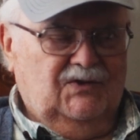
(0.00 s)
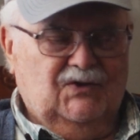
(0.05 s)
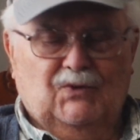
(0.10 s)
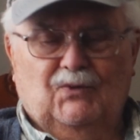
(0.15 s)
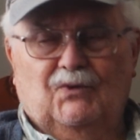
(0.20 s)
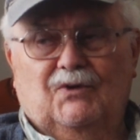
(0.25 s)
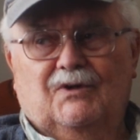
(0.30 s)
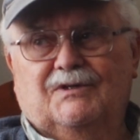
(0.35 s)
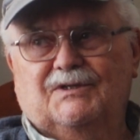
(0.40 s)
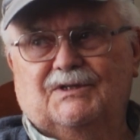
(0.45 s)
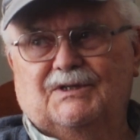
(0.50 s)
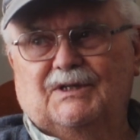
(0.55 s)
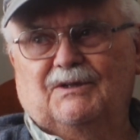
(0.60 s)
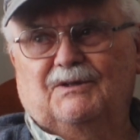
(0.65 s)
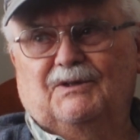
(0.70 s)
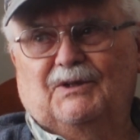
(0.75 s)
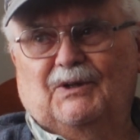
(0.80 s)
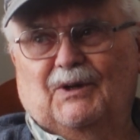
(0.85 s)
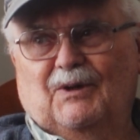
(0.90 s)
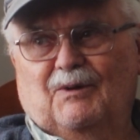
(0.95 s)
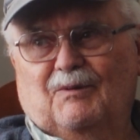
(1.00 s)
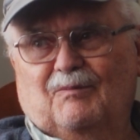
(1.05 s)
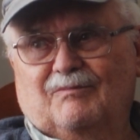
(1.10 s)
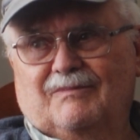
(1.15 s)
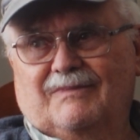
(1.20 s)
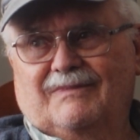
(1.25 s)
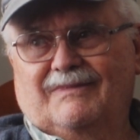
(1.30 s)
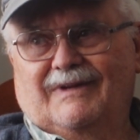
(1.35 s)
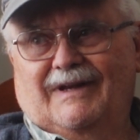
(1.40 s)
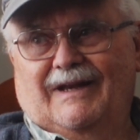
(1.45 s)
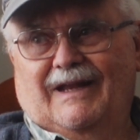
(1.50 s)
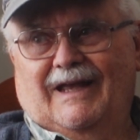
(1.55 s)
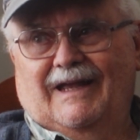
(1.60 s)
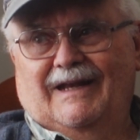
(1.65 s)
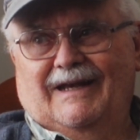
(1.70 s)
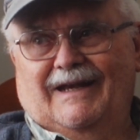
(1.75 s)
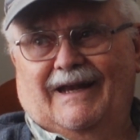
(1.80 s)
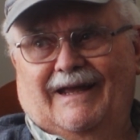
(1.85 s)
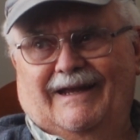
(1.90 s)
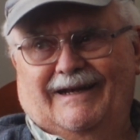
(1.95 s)
So we're still here
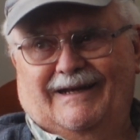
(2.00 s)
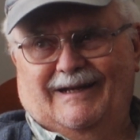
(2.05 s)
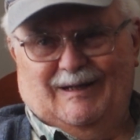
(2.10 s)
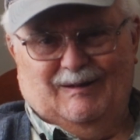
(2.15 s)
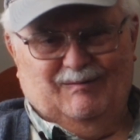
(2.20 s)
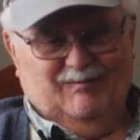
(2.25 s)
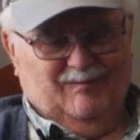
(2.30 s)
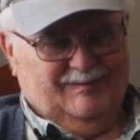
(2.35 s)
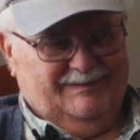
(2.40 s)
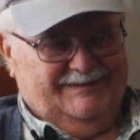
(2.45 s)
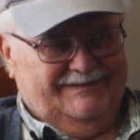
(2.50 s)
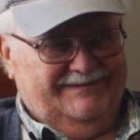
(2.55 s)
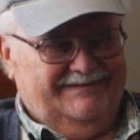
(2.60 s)
at 90.